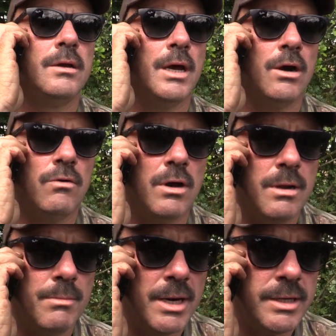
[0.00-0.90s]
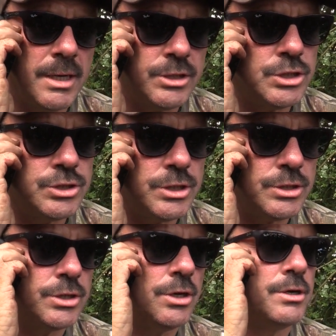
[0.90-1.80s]
Yeah, all right then, mate. Yeah,
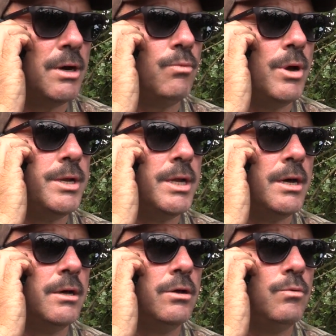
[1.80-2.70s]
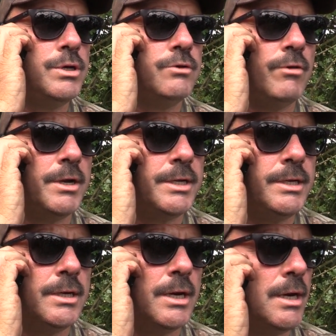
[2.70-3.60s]
just turn up when you're ready.